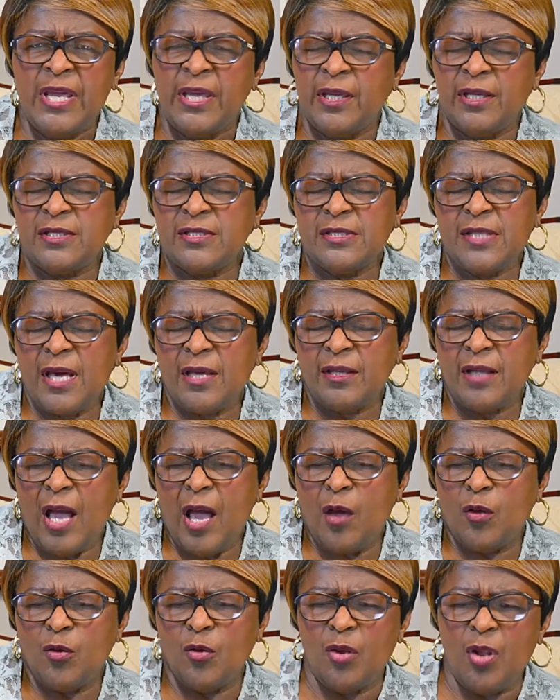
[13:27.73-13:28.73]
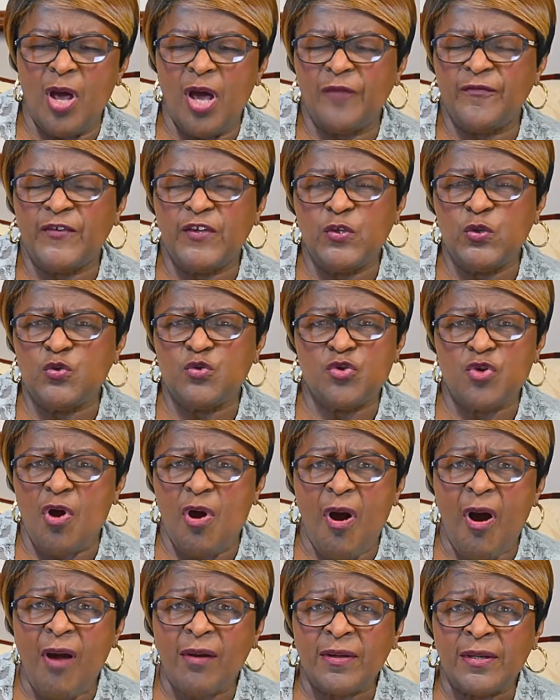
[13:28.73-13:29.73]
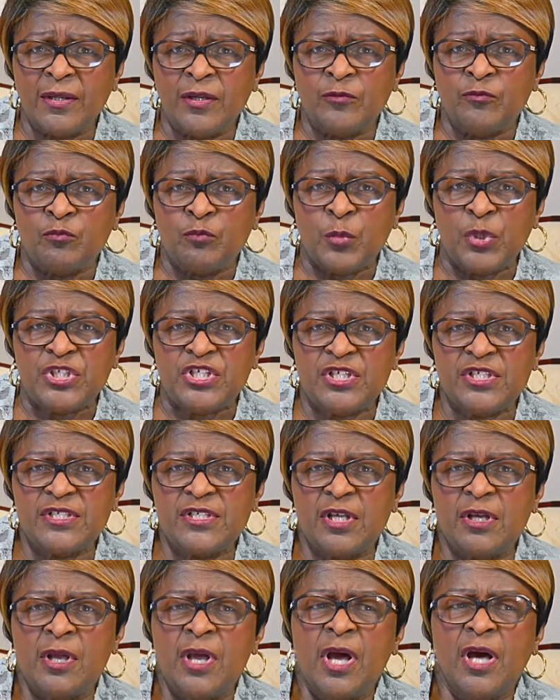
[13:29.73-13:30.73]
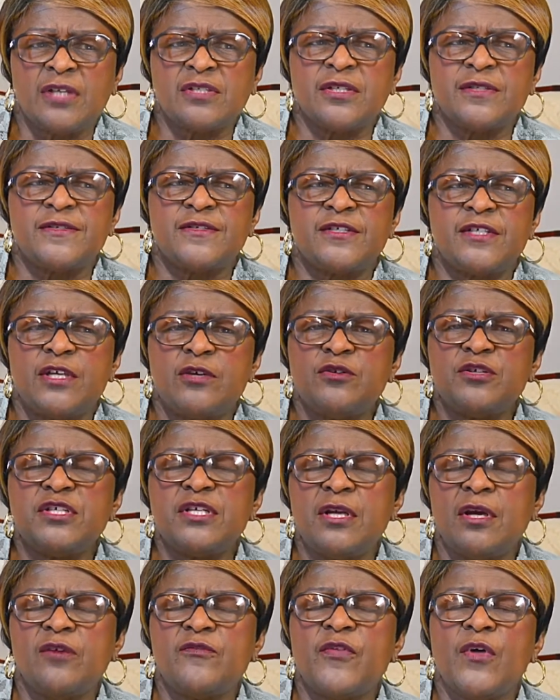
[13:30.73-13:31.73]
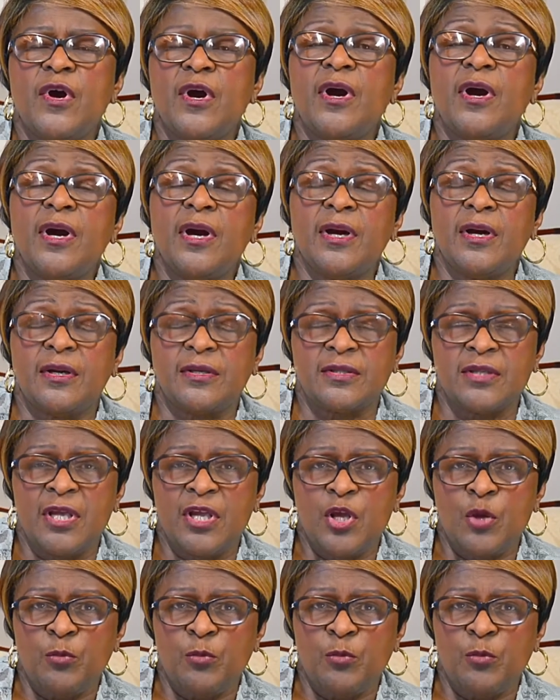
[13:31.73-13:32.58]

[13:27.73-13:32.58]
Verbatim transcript: It's not how lofty you talk, but just a sincerity of the heart.